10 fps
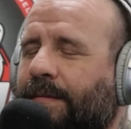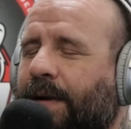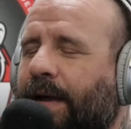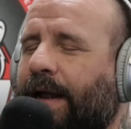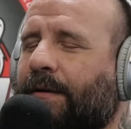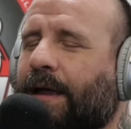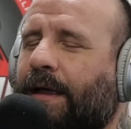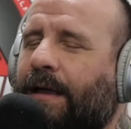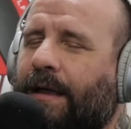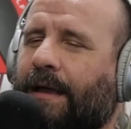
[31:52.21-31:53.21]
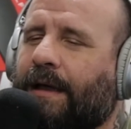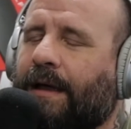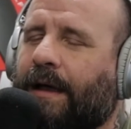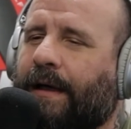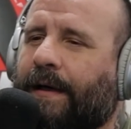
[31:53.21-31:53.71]
But anyway,
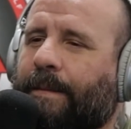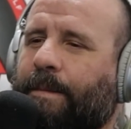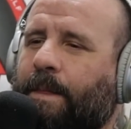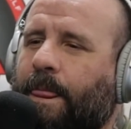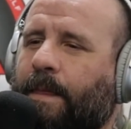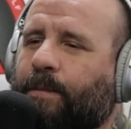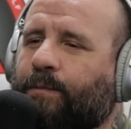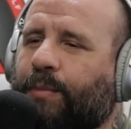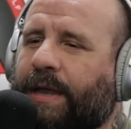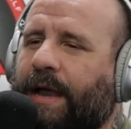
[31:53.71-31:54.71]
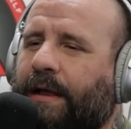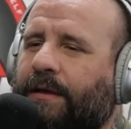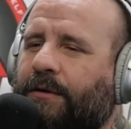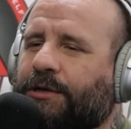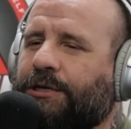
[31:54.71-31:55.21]
but yeah,
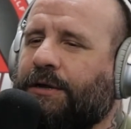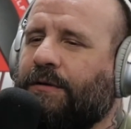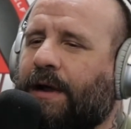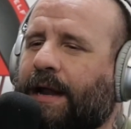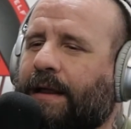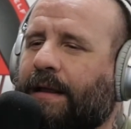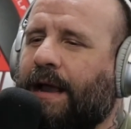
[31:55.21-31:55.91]
Kyokushin karate,